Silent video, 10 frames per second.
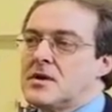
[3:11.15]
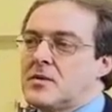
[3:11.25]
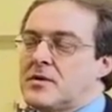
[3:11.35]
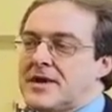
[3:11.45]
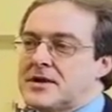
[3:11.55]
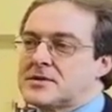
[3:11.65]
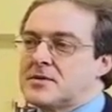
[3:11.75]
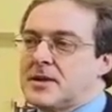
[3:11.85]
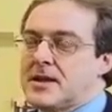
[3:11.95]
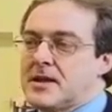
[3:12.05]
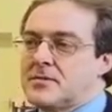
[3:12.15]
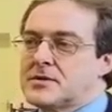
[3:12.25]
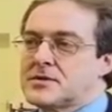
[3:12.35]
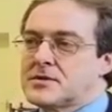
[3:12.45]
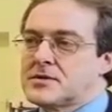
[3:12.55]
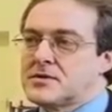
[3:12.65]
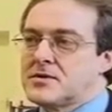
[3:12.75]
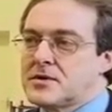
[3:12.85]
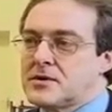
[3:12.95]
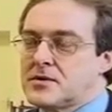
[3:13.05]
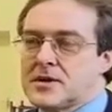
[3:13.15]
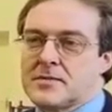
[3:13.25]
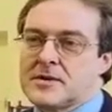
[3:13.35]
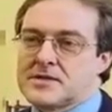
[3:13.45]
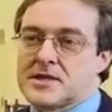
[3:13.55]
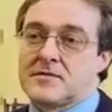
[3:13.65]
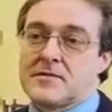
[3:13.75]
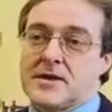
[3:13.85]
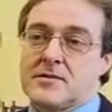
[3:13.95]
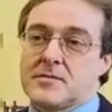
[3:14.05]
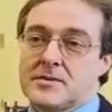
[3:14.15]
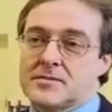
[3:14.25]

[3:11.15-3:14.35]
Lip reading: we've actually been able to do a little bit of self-help.